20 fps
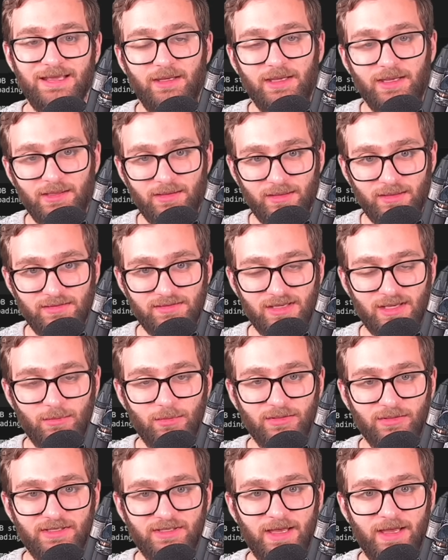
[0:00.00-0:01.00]
it is
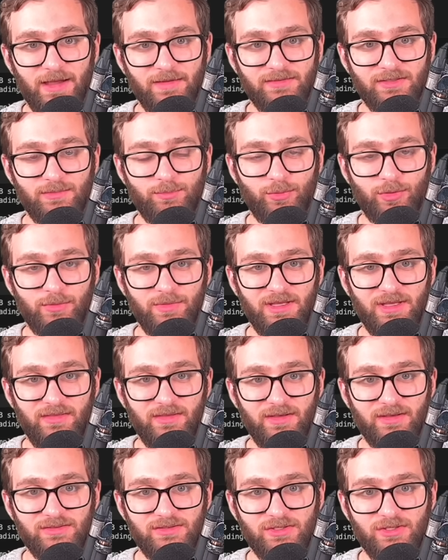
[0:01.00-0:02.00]
able to access
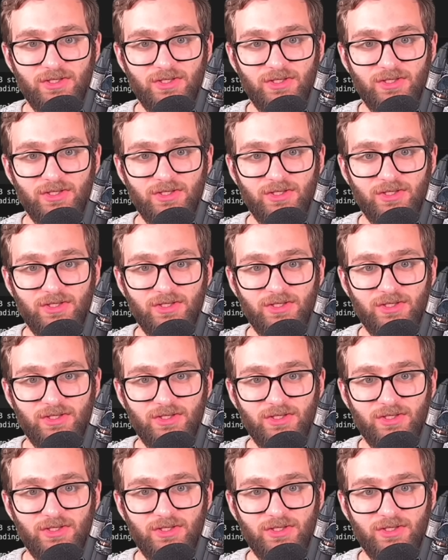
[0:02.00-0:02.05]
Prometheus